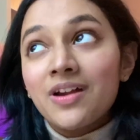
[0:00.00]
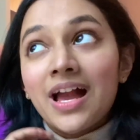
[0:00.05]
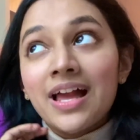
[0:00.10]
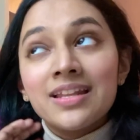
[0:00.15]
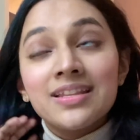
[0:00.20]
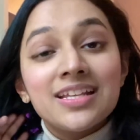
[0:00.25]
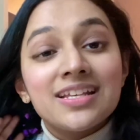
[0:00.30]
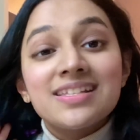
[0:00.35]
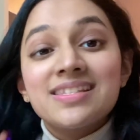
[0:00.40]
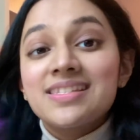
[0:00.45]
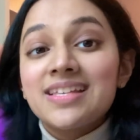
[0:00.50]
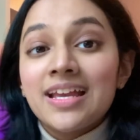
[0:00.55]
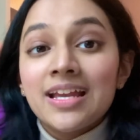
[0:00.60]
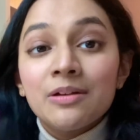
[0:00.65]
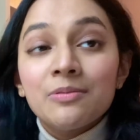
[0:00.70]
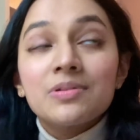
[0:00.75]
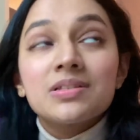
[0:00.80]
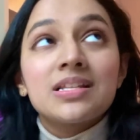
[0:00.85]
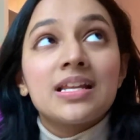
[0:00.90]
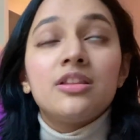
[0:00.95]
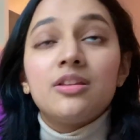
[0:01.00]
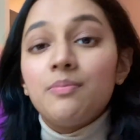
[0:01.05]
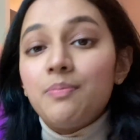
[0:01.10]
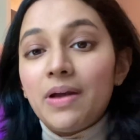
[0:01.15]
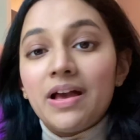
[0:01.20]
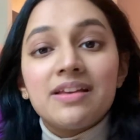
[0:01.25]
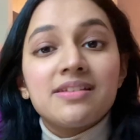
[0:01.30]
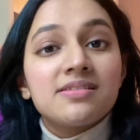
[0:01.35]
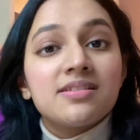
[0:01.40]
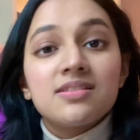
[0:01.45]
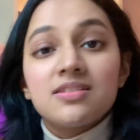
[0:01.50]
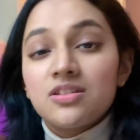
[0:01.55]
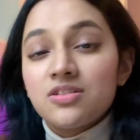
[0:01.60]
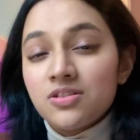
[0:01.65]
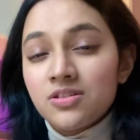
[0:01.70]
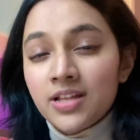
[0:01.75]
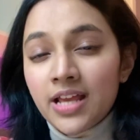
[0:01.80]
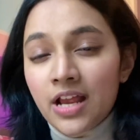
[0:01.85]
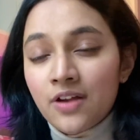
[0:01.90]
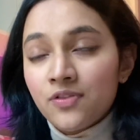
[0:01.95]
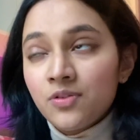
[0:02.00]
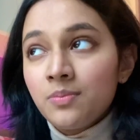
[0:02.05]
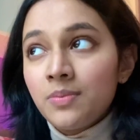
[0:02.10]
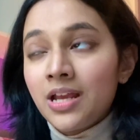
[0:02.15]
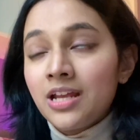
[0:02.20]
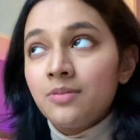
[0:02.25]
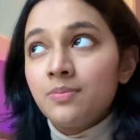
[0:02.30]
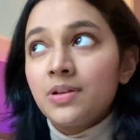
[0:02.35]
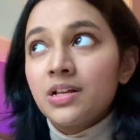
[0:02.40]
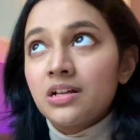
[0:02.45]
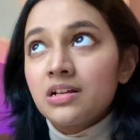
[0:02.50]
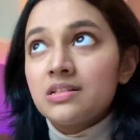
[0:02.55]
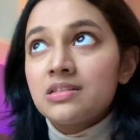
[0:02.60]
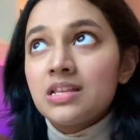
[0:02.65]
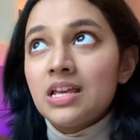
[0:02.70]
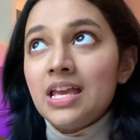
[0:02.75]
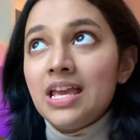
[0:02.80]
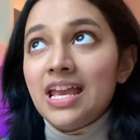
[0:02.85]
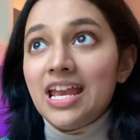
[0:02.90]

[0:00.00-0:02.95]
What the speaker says: and they say it was like the best decision they ever made because